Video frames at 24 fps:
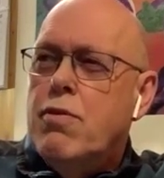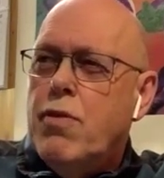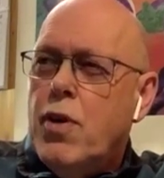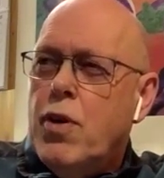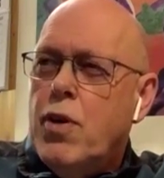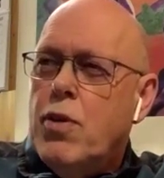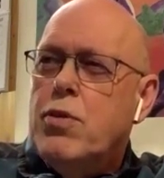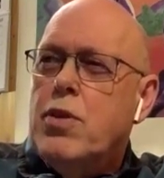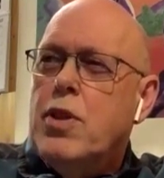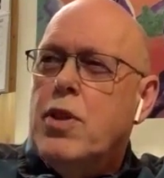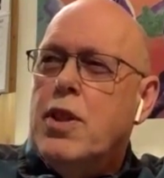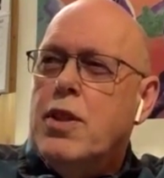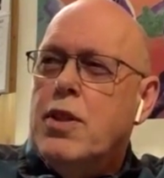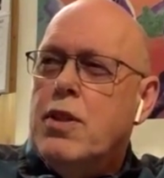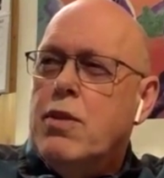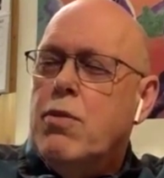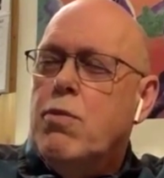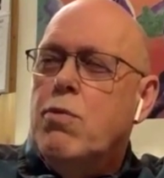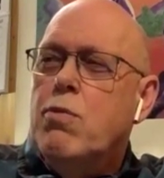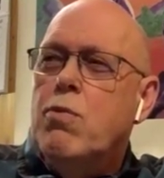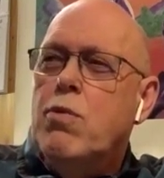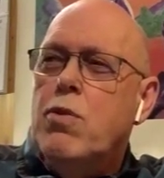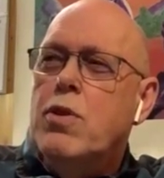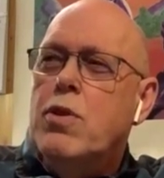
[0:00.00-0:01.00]
found that
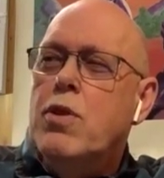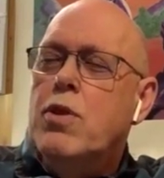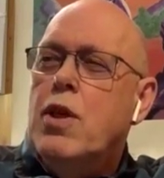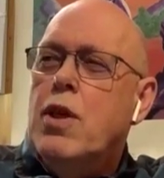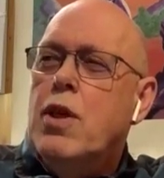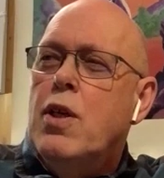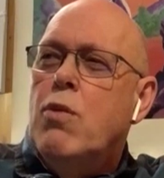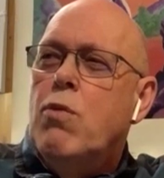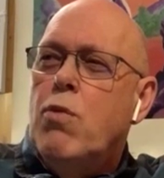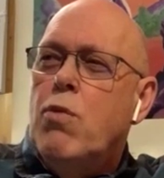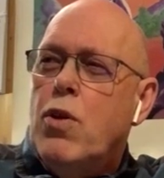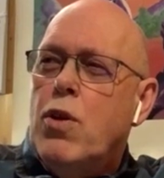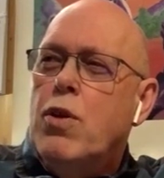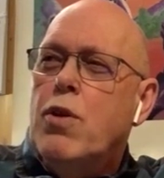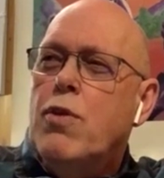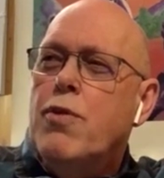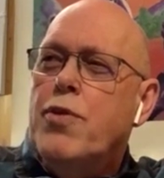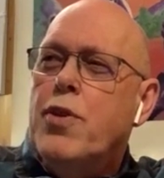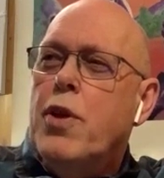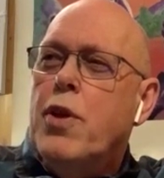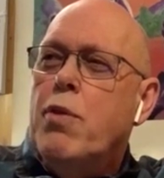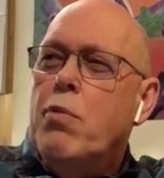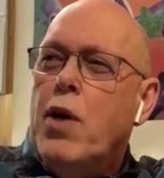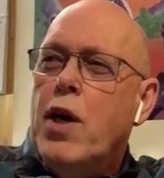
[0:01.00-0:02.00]
w one
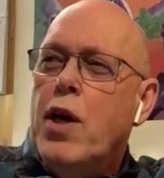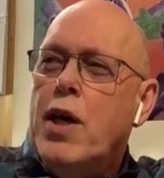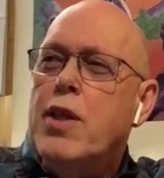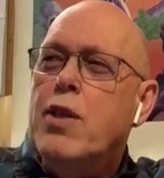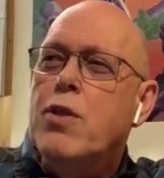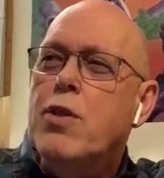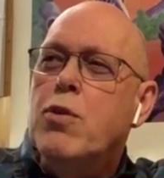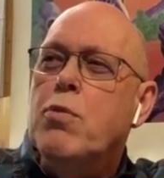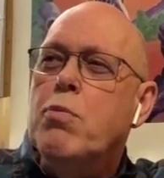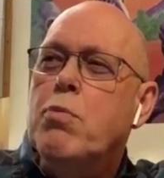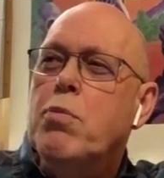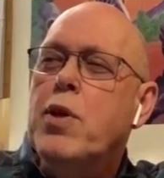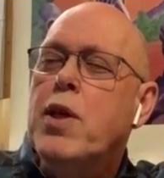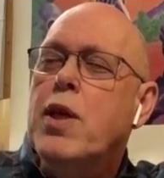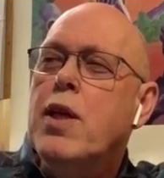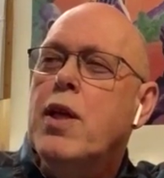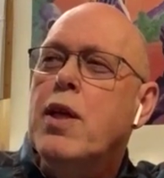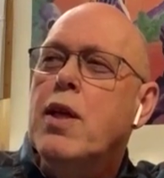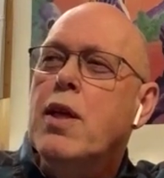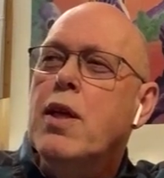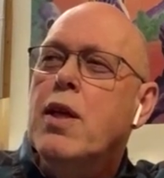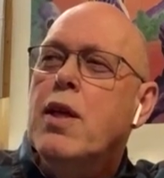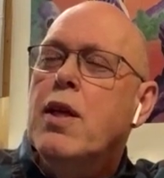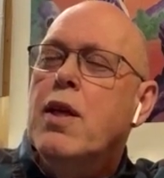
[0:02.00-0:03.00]
of them had to
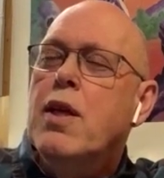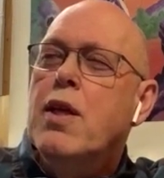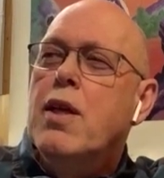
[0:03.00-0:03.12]
be